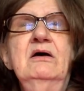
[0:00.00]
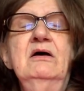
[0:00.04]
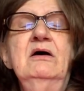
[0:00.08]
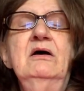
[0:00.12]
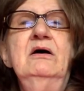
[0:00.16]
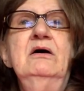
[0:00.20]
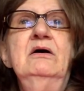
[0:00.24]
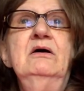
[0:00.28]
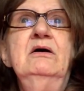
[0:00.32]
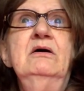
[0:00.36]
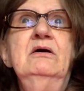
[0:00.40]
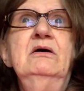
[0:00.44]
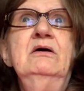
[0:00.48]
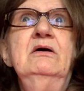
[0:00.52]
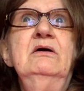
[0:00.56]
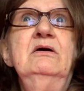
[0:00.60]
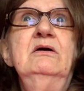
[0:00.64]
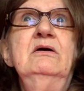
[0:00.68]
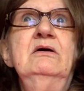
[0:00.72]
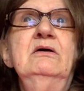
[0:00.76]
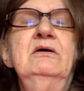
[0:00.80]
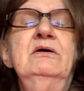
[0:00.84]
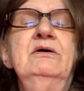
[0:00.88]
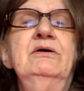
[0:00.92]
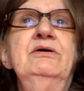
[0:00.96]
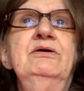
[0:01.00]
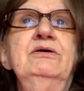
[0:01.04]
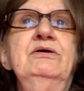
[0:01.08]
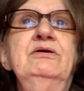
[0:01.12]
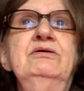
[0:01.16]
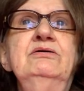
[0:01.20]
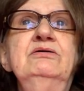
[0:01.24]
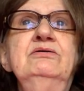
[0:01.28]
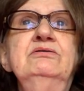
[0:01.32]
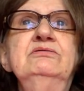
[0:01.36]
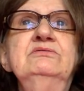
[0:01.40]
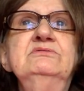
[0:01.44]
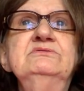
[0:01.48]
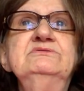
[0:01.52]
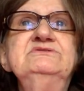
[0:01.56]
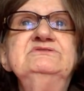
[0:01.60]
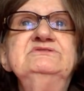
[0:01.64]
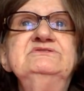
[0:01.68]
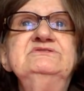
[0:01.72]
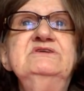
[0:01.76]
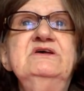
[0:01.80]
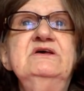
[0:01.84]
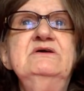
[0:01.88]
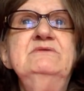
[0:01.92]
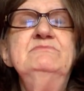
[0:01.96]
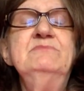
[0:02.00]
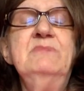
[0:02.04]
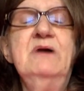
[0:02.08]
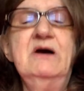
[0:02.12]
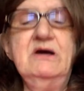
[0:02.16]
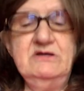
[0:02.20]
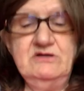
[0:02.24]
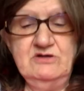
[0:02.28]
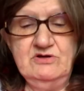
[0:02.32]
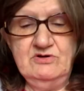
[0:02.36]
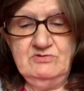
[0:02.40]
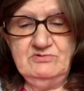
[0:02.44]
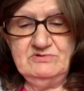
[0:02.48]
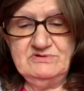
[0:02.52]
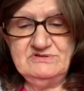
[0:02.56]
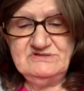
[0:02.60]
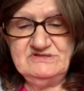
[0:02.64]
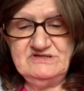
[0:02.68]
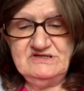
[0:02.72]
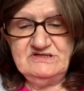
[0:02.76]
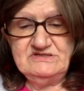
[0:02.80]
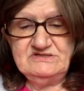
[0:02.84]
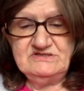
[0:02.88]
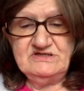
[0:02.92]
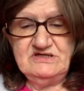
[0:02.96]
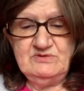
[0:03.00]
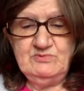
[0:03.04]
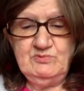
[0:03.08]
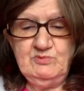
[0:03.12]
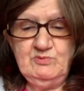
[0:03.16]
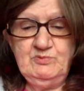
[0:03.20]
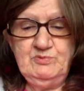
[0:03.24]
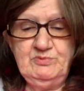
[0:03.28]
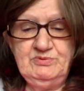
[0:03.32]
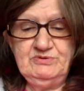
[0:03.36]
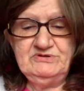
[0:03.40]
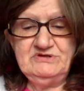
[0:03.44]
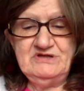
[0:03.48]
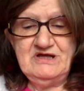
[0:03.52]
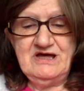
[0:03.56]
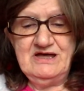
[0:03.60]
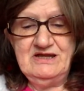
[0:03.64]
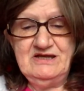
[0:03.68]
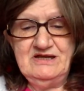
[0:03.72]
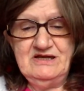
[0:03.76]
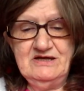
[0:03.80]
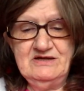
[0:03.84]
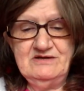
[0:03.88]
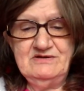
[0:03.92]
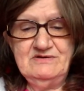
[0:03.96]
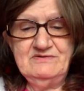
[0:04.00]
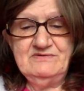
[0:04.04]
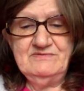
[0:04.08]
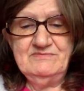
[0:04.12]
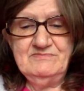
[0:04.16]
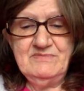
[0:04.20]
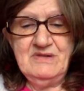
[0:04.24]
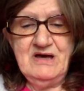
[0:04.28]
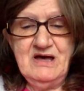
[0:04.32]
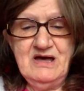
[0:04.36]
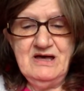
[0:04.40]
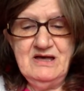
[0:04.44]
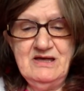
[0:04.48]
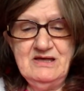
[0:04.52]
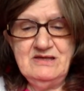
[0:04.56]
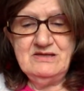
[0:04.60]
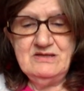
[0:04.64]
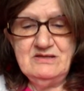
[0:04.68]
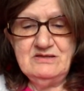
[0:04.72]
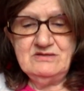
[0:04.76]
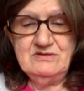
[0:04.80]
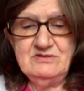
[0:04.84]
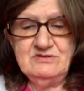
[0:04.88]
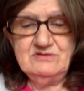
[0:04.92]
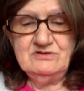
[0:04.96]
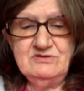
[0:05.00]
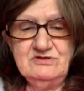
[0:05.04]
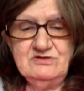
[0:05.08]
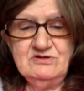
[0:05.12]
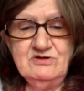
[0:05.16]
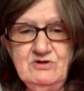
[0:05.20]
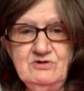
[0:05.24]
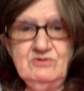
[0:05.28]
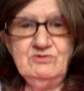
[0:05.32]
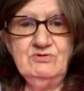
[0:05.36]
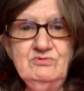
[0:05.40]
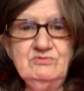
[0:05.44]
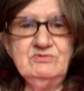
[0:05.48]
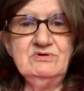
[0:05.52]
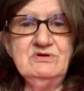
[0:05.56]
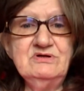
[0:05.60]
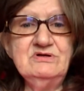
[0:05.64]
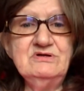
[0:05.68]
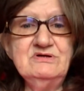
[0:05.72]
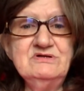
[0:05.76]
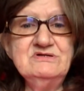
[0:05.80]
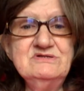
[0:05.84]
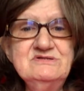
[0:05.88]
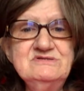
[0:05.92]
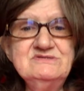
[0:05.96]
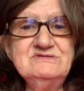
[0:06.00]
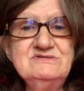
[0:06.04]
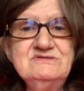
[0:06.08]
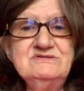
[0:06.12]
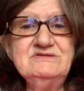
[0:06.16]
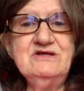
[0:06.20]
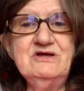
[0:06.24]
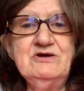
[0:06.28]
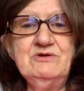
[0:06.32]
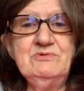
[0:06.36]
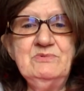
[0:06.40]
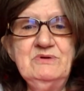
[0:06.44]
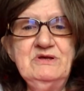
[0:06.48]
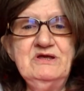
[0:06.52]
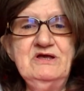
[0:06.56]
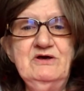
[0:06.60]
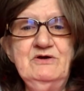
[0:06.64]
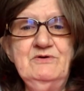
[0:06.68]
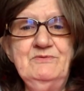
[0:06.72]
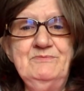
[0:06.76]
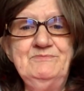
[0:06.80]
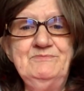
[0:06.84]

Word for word: Uh, let's see. My yoke is easy. We'll put that in. My yoke is, there we go.